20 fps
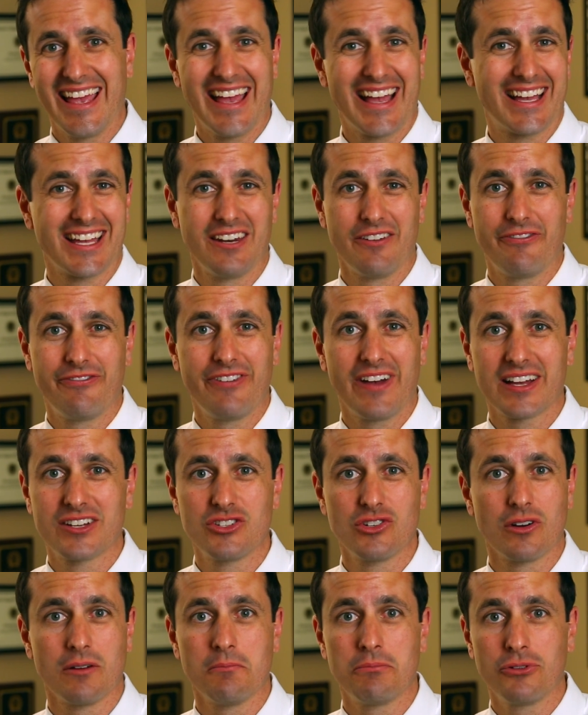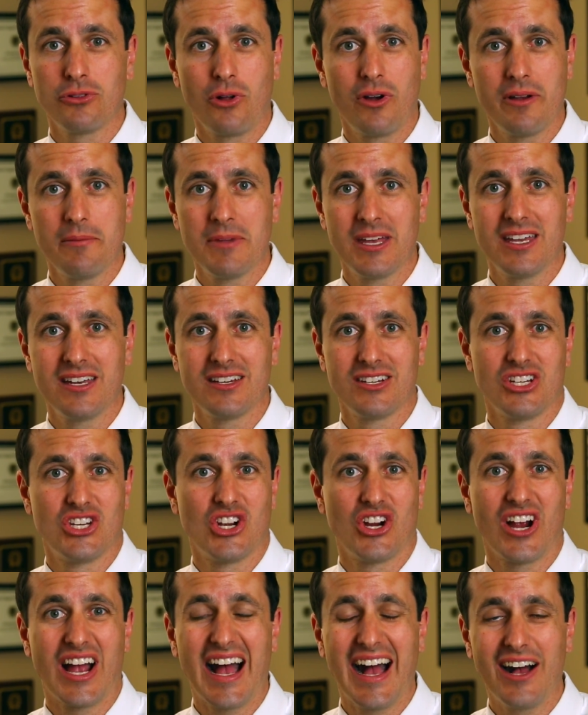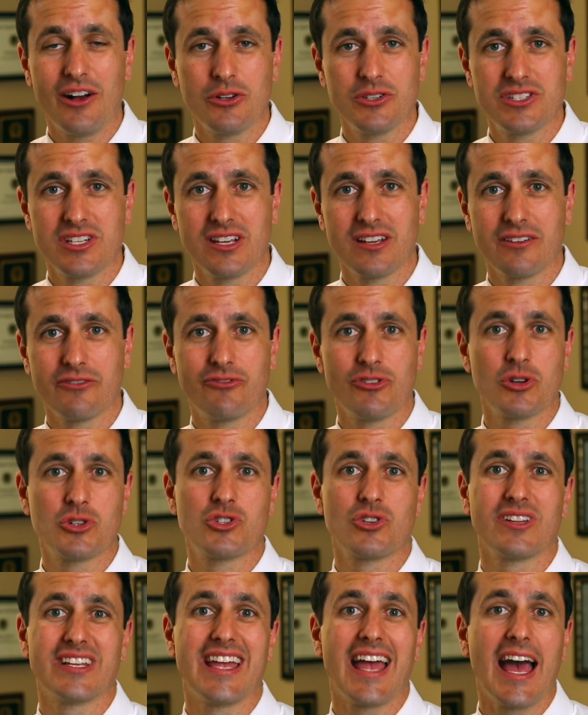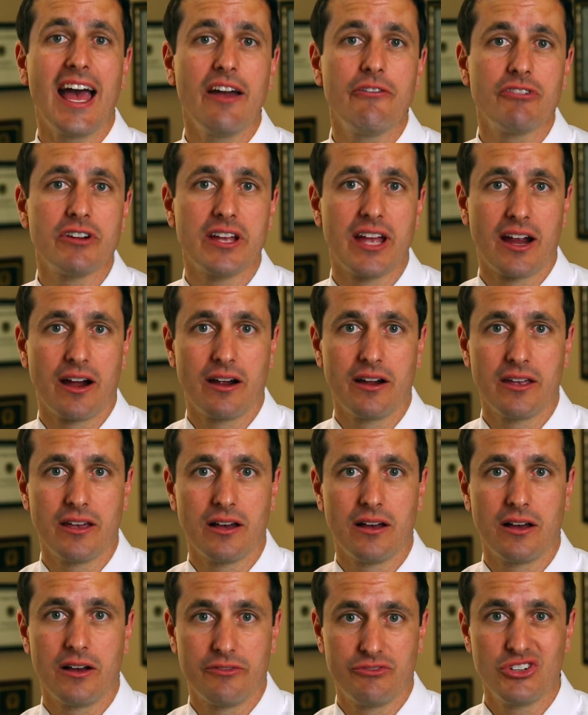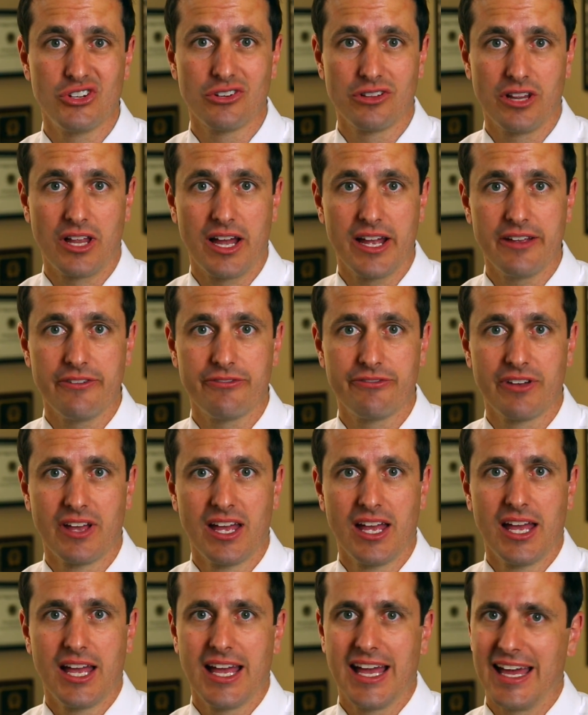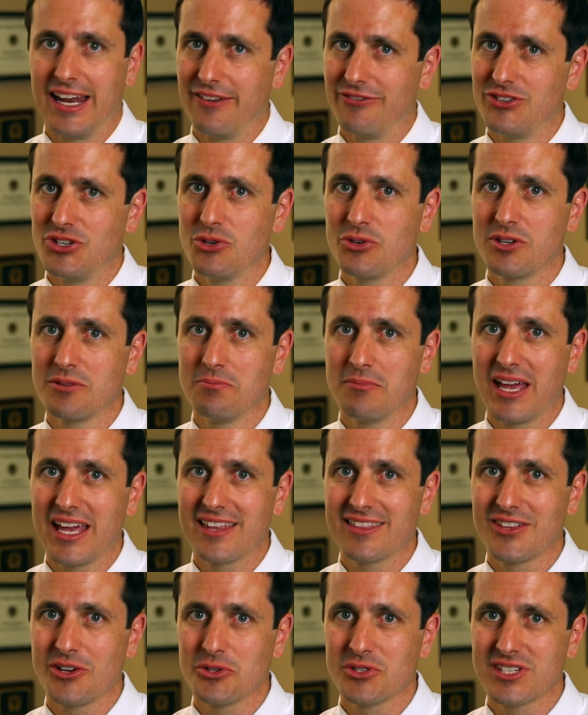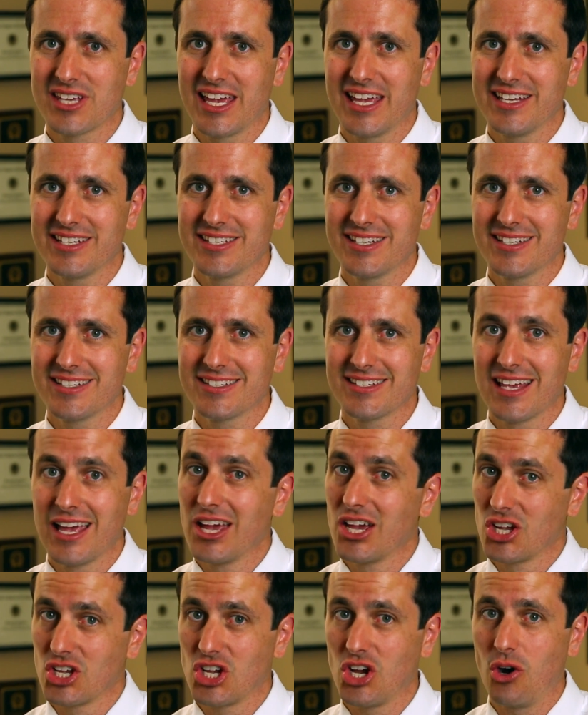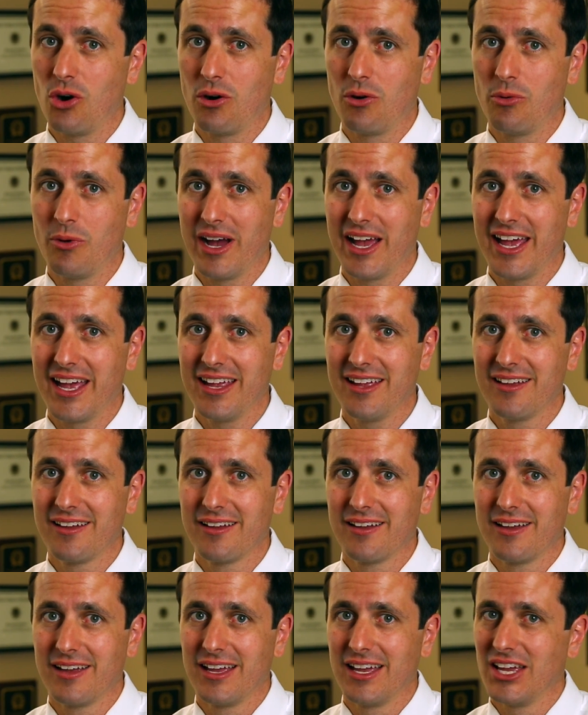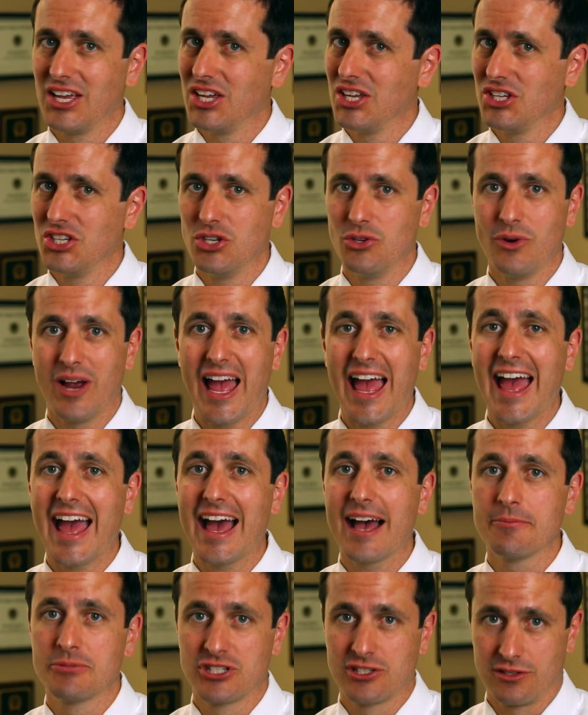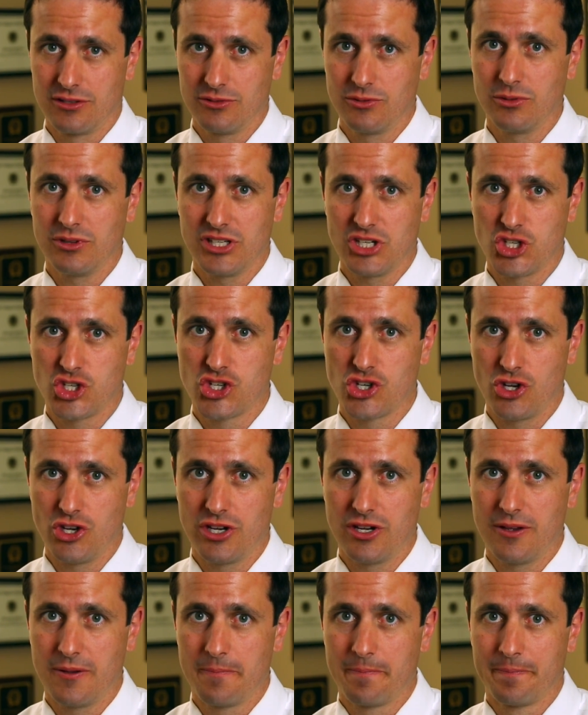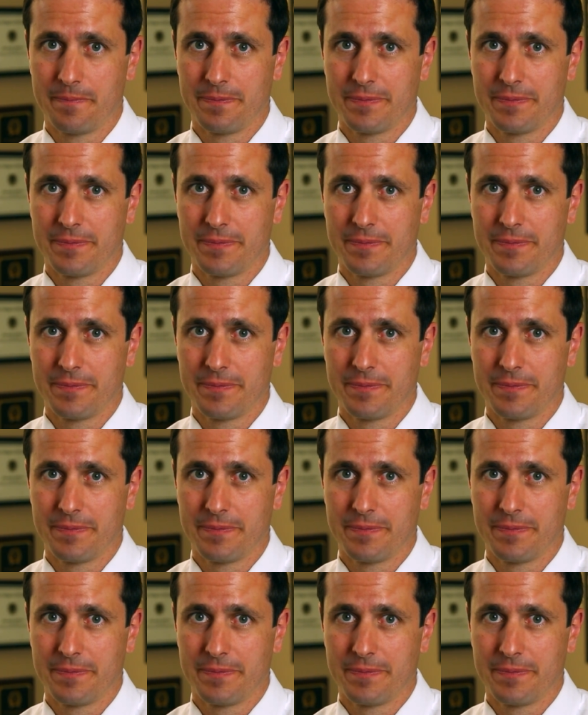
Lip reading: It can affect your employment, your housing, virtually every area of your life. And if you can make those cases go away, you absolutely should.